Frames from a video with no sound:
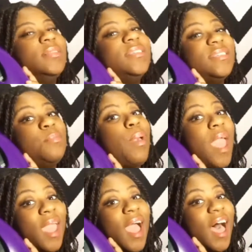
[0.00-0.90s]
This is
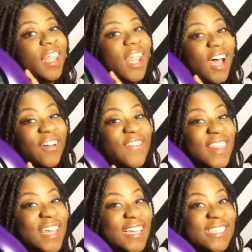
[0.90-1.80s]
bae. I love this.
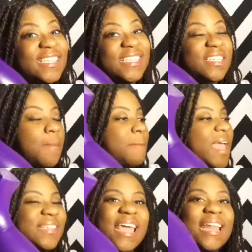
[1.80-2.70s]
This is
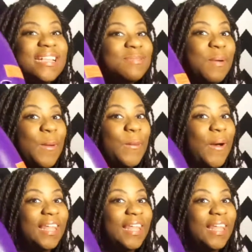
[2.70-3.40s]
amazing, and it's purple.